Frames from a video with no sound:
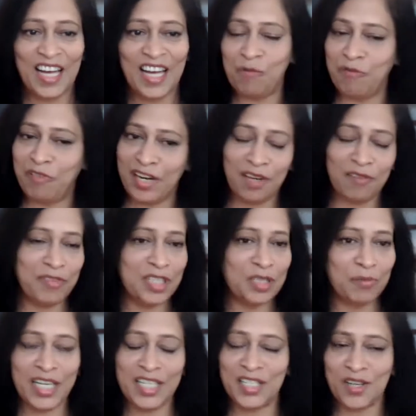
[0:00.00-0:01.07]
I'm fed up with
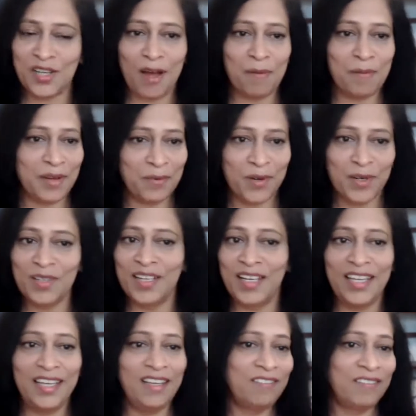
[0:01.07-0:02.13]
my job. I want to
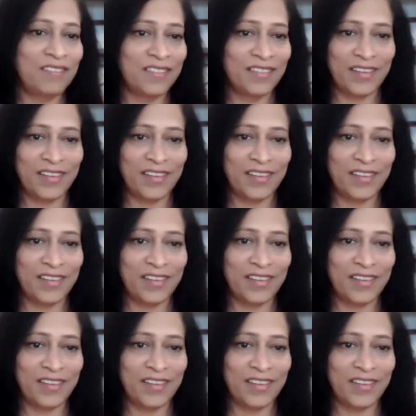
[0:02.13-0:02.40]
leave.